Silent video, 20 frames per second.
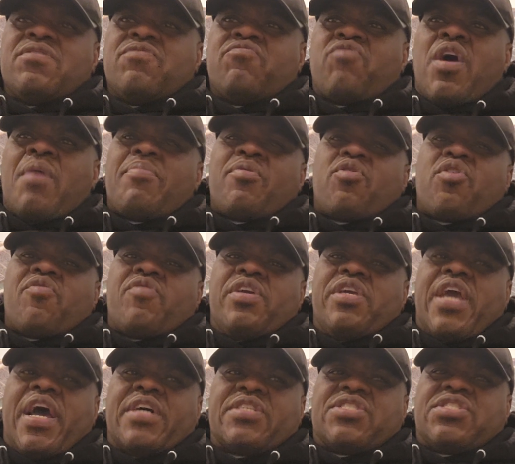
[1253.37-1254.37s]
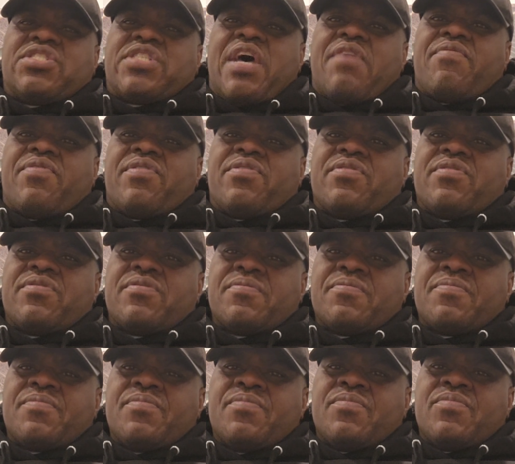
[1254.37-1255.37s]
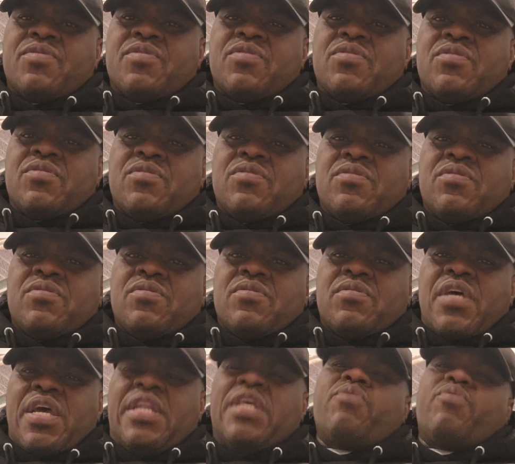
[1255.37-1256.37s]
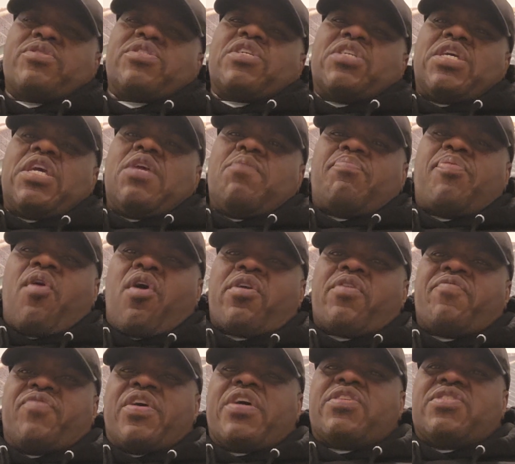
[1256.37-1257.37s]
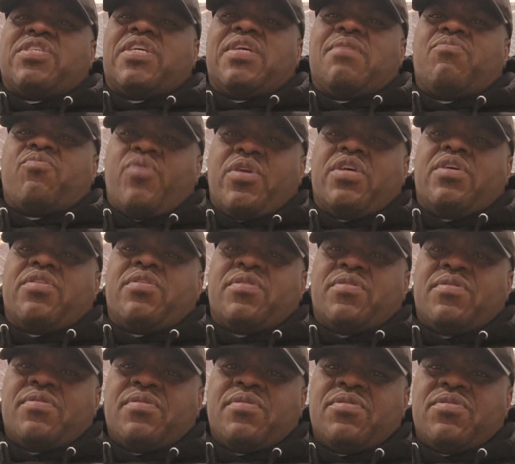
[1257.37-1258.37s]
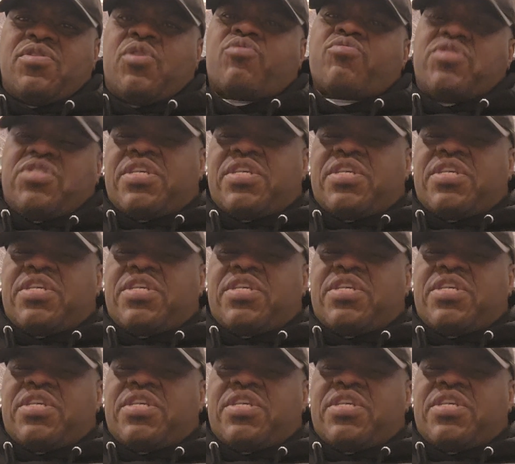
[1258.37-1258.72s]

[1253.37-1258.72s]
Robert Horry got 7. And he was a key part of their team winning those